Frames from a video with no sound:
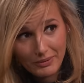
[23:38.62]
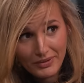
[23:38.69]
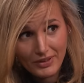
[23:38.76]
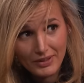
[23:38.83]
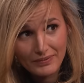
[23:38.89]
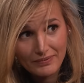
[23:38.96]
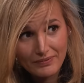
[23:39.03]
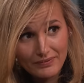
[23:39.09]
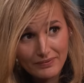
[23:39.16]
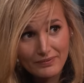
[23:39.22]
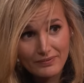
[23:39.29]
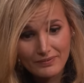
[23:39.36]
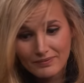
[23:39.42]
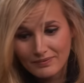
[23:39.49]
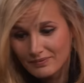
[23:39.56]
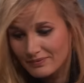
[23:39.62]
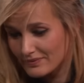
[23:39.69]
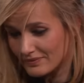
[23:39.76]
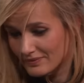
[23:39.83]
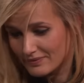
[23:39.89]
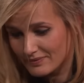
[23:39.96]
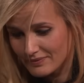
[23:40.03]
with you. Um,
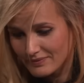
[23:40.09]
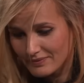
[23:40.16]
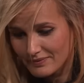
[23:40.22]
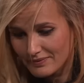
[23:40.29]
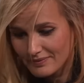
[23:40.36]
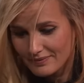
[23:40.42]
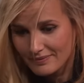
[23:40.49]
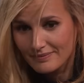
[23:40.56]
let's